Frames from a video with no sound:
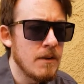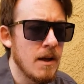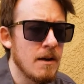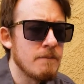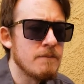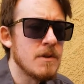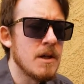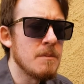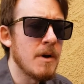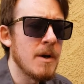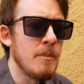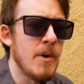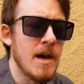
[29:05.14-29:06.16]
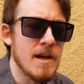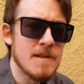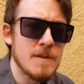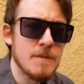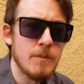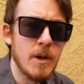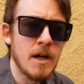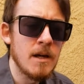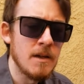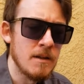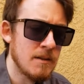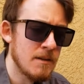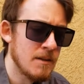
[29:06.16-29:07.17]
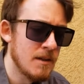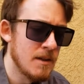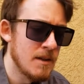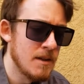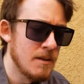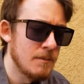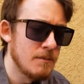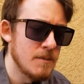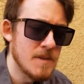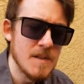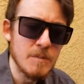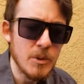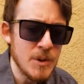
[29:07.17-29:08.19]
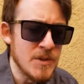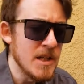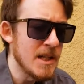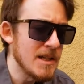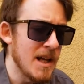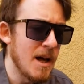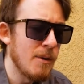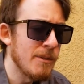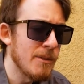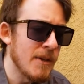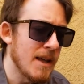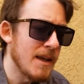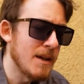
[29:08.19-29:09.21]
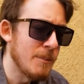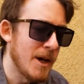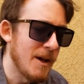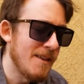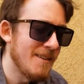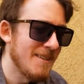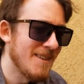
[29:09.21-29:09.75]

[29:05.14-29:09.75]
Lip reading: I've done my best by simply sitting down and thinking about it.